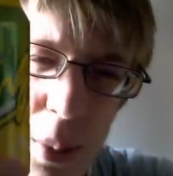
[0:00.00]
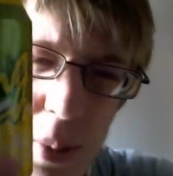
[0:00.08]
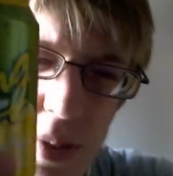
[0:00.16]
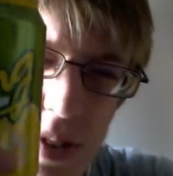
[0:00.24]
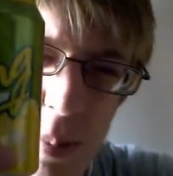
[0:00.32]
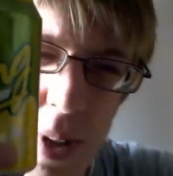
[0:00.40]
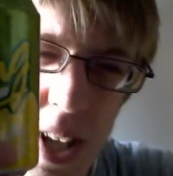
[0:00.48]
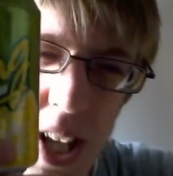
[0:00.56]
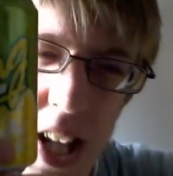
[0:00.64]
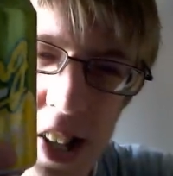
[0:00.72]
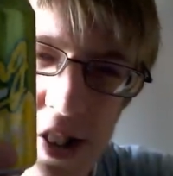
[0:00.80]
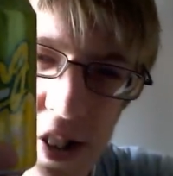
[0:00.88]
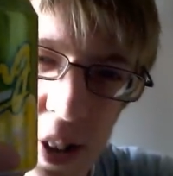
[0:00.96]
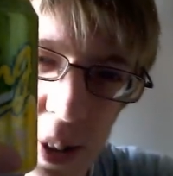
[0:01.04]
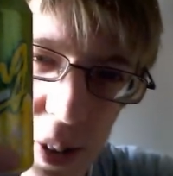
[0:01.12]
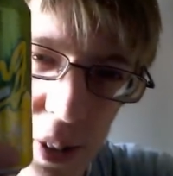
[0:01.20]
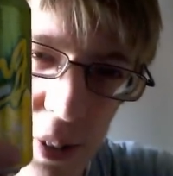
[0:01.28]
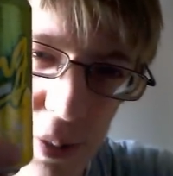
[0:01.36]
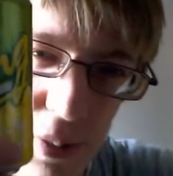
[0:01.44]
I wanted to make an
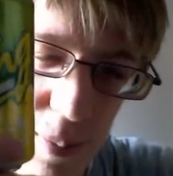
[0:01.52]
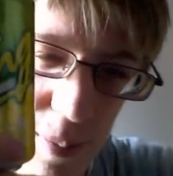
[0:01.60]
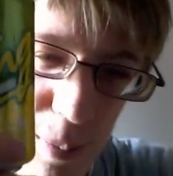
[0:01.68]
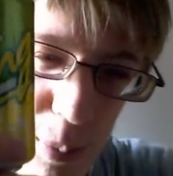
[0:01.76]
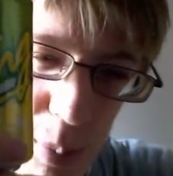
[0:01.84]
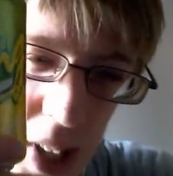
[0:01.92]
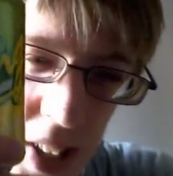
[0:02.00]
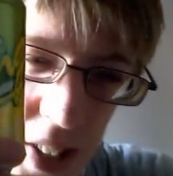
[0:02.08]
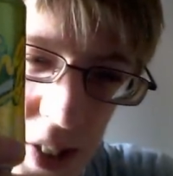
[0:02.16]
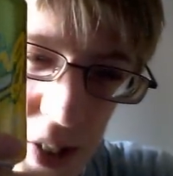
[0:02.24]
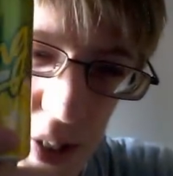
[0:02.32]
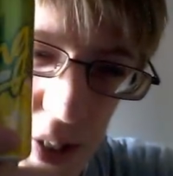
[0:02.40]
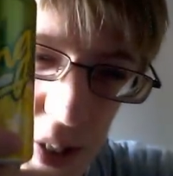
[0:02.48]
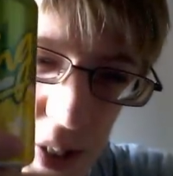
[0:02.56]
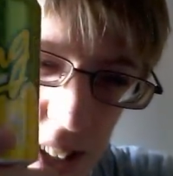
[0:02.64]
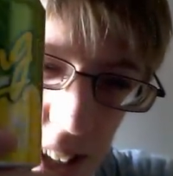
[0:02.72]
in-joke of because